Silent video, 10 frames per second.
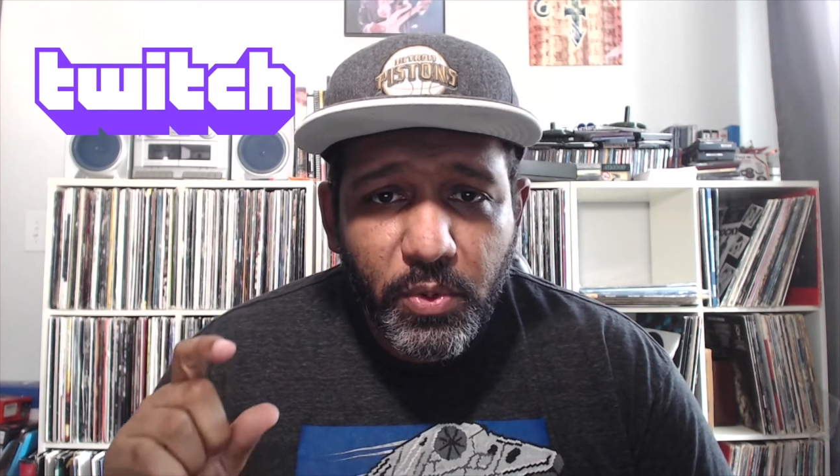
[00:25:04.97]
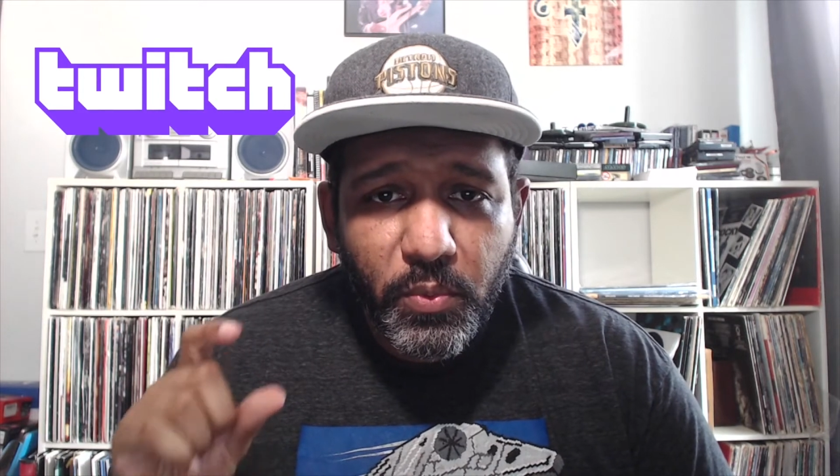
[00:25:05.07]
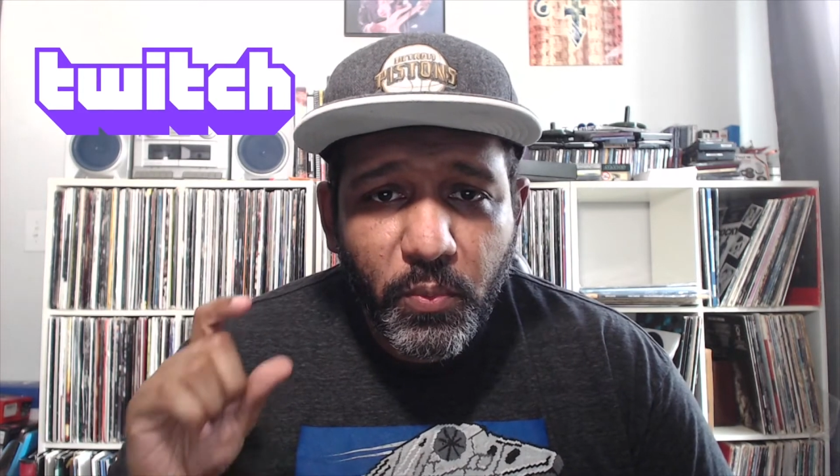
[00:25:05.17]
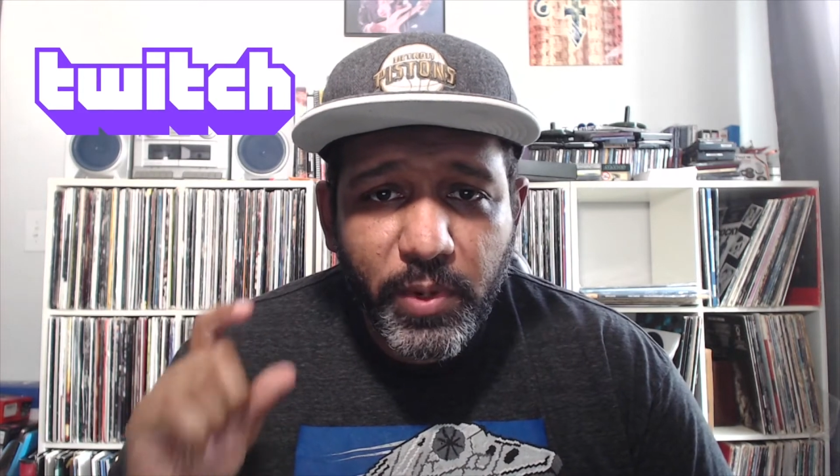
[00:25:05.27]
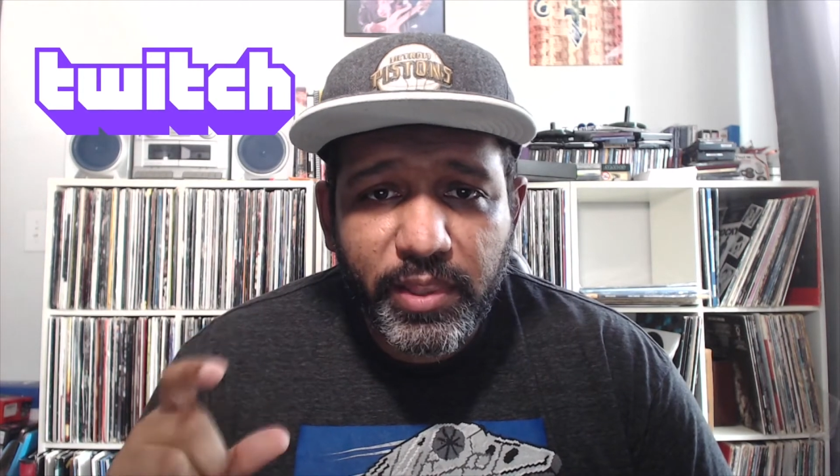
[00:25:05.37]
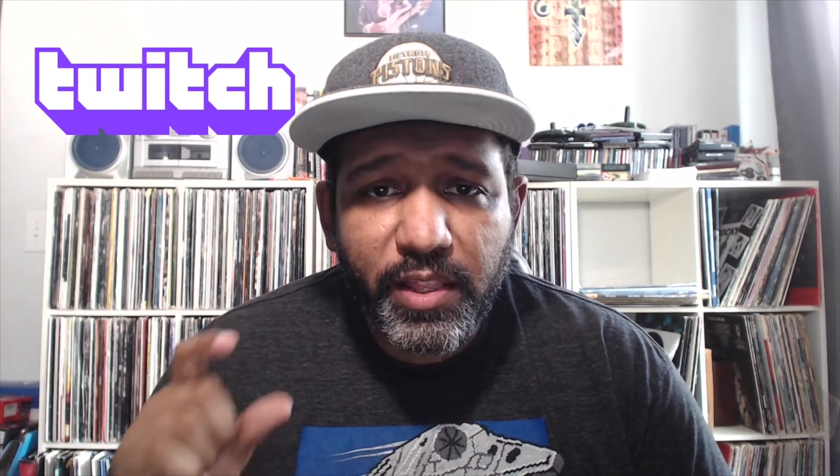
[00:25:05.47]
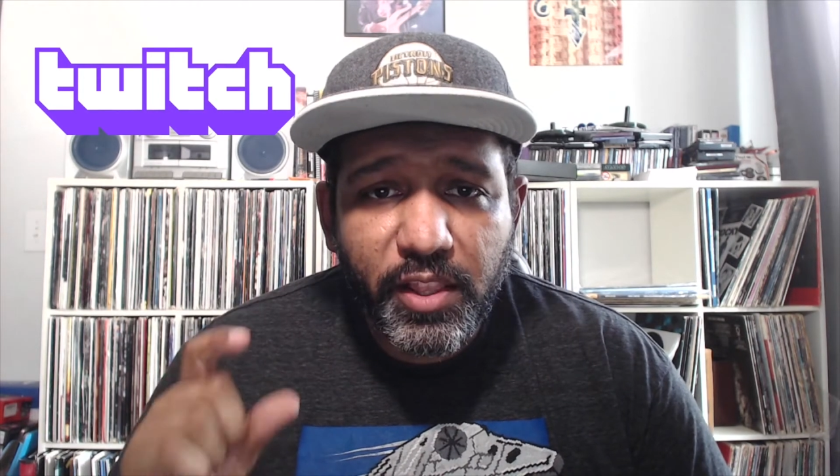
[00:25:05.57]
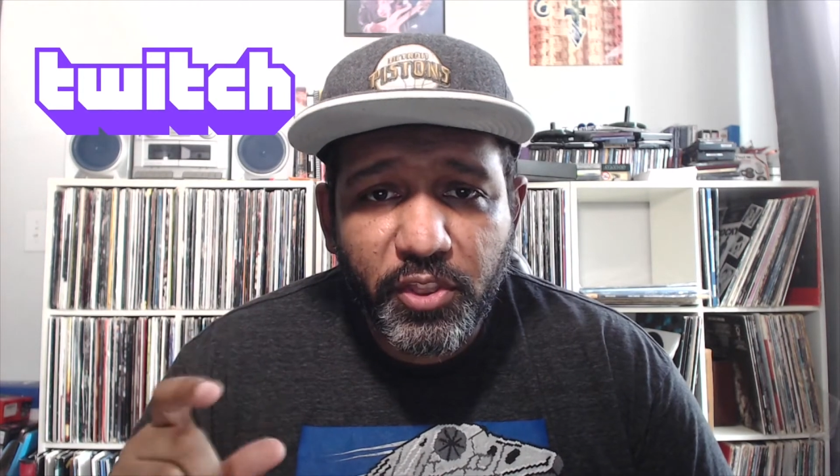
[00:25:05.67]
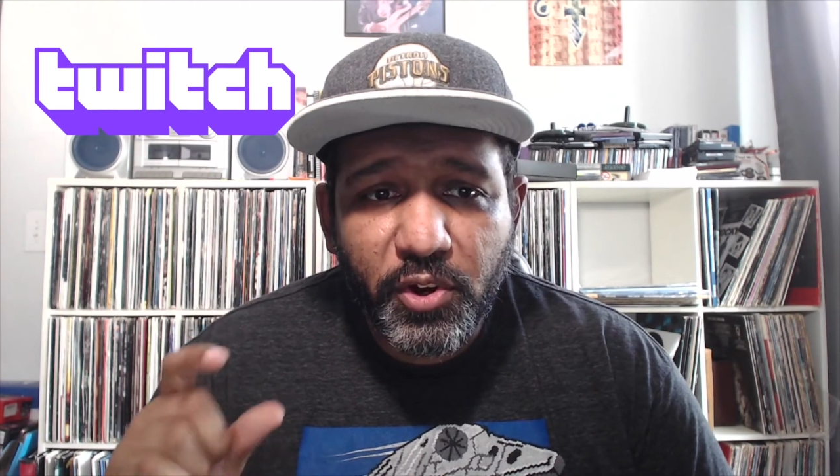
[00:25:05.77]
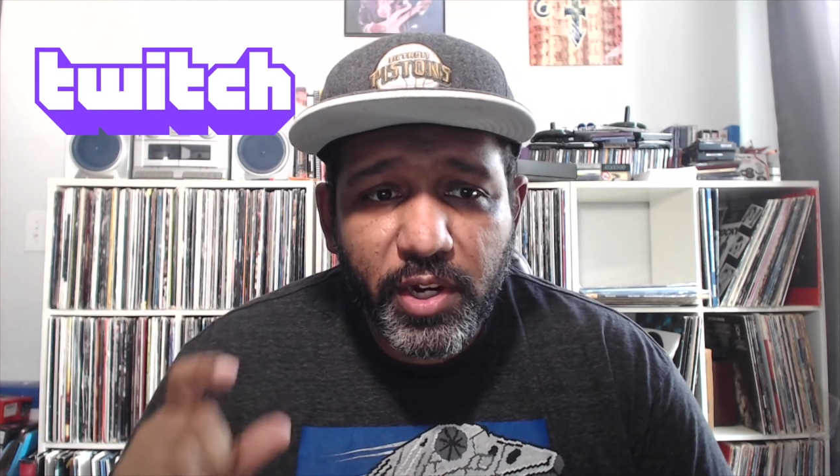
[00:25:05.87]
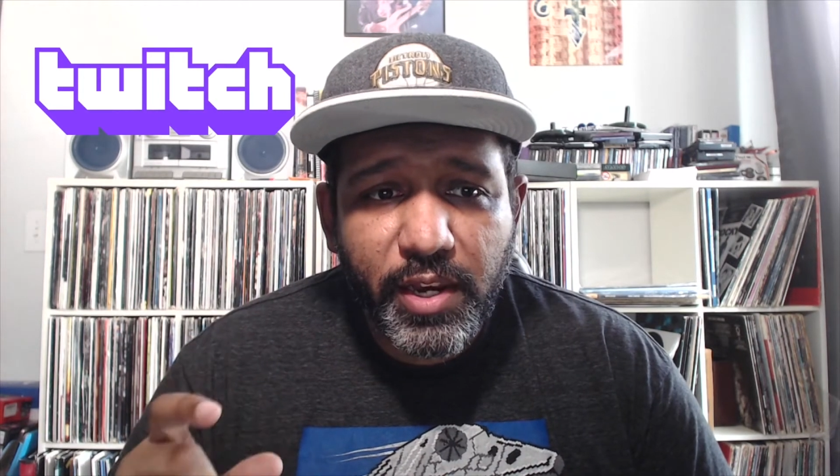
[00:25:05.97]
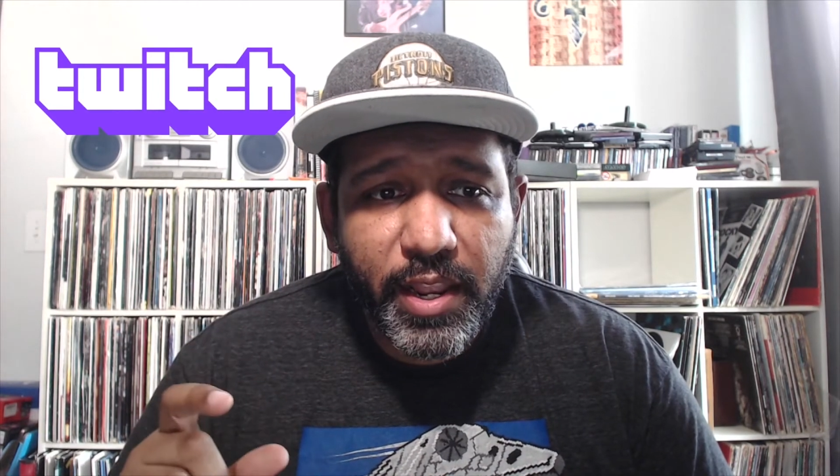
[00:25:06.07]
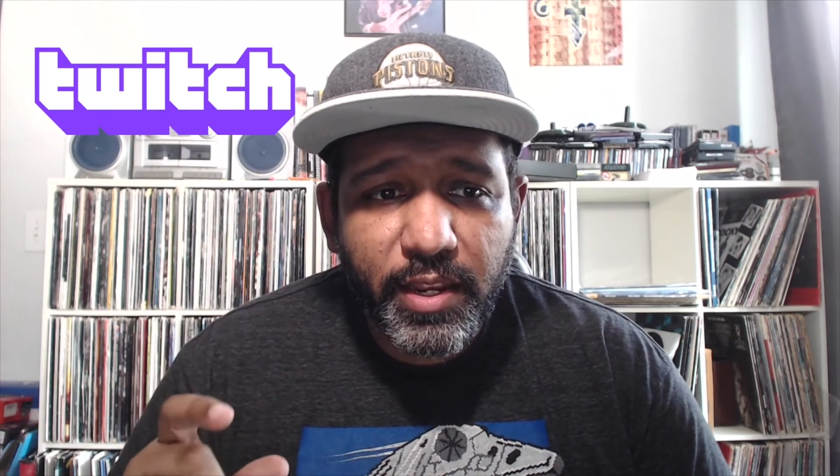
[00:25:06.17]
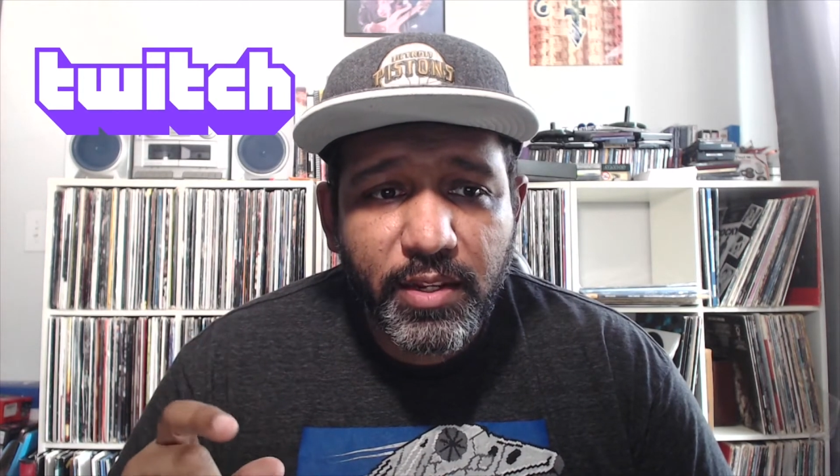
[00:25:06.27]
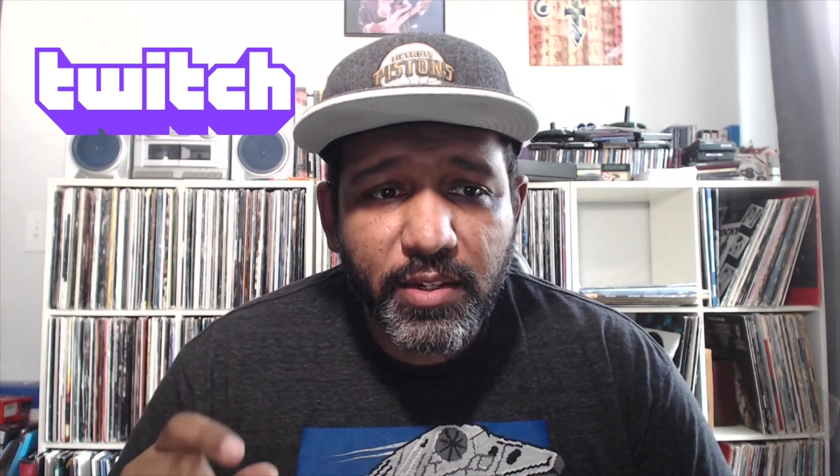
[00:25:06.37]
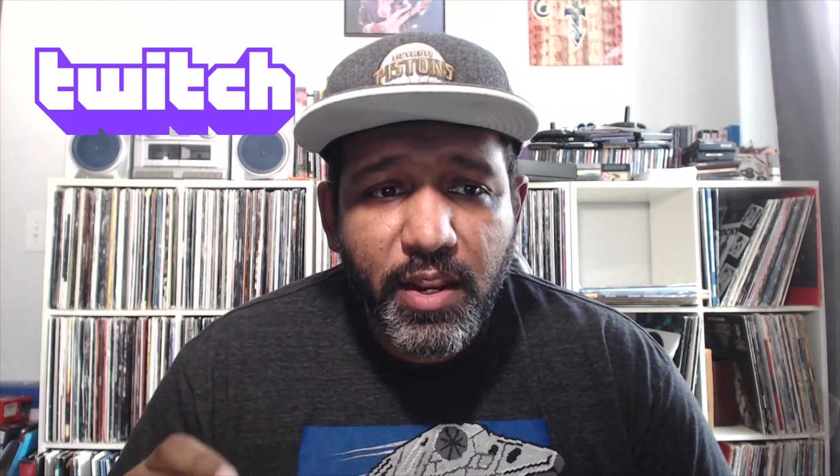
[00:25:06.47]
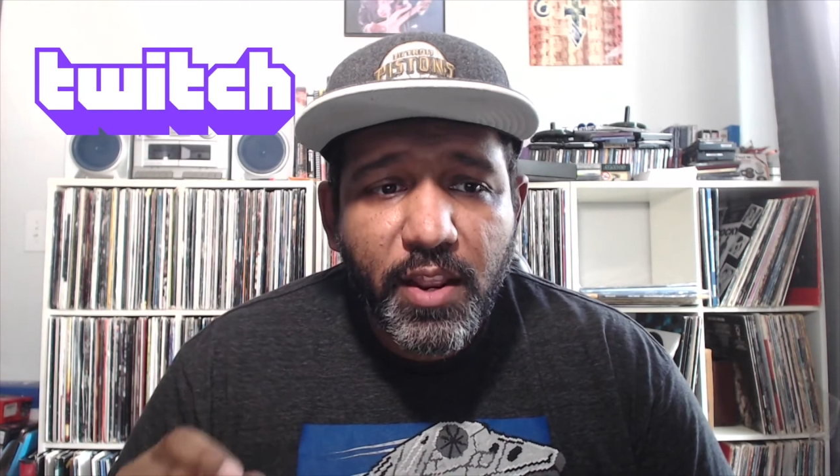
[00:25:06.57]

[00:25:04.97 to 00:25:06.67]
within the 30 days.